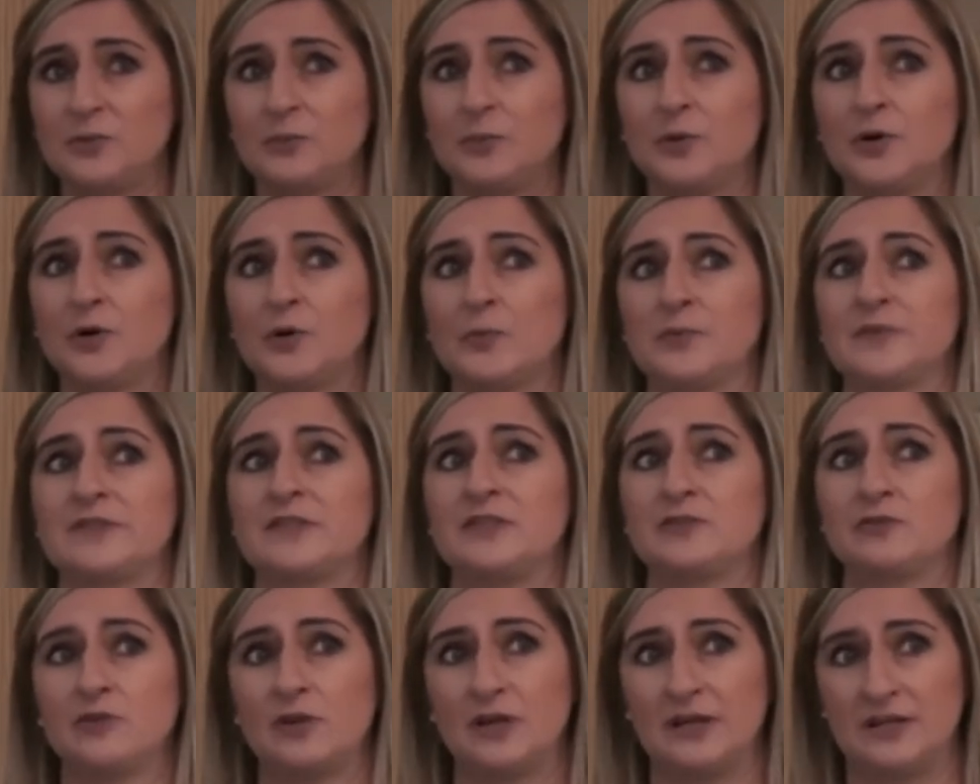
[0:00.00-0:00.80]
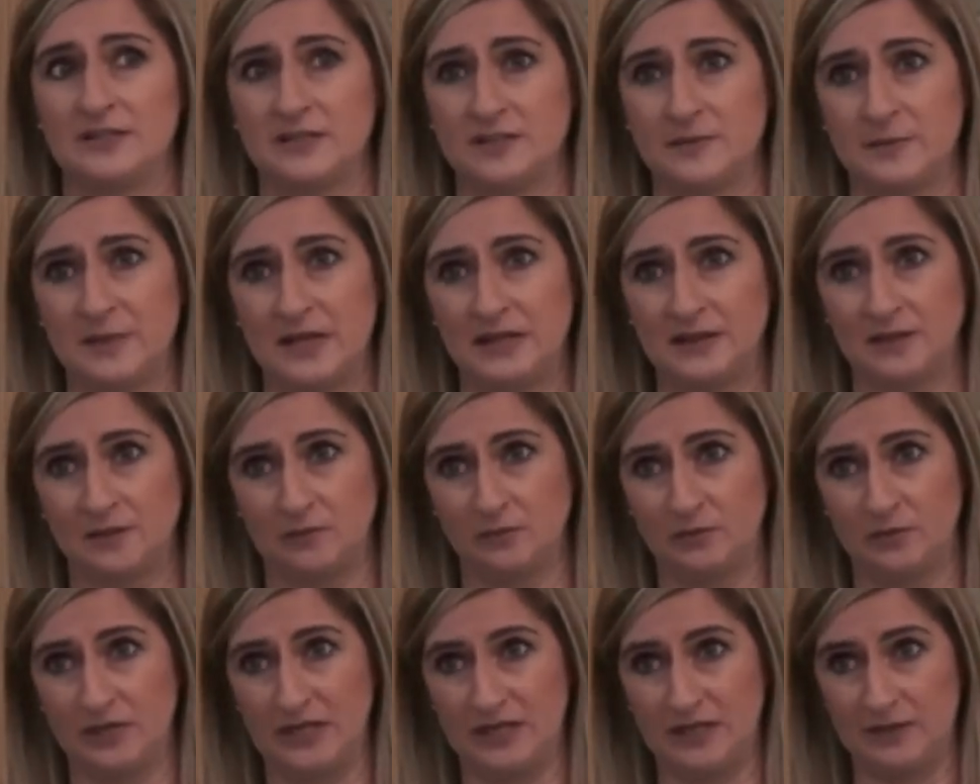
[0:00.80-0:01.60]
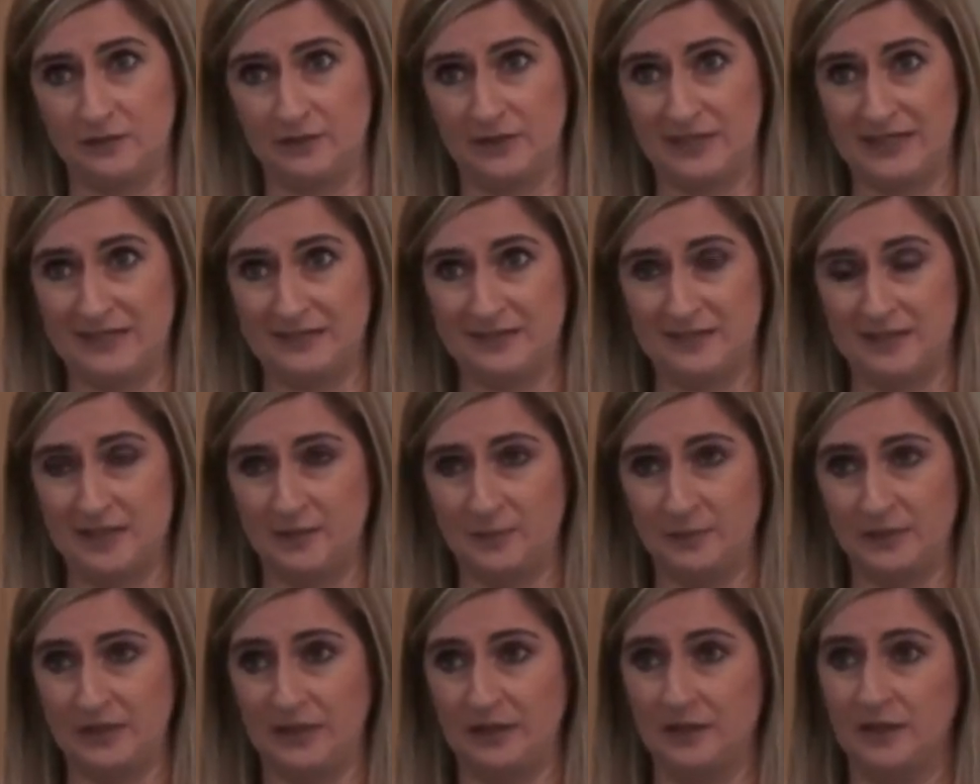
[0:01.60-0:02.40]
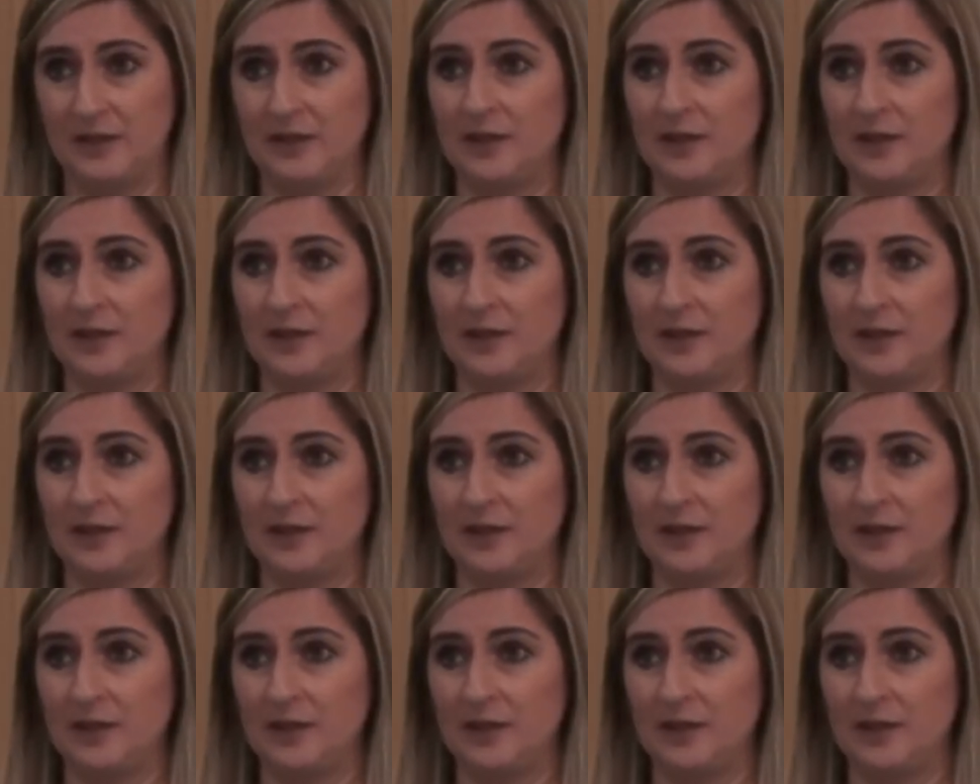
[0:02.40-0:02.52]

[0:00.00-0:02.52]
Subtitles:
purposely trying to make them really, really sleepy.